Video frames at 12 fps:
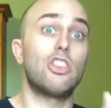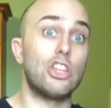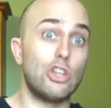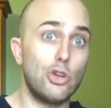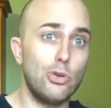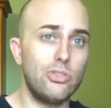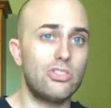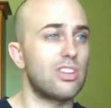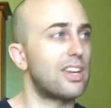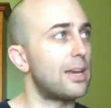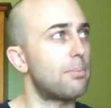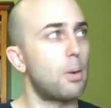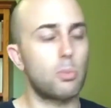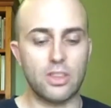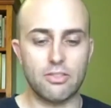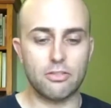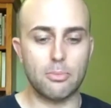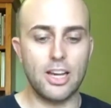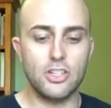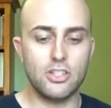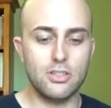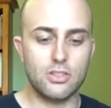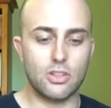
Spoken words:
the news, to keep up with information.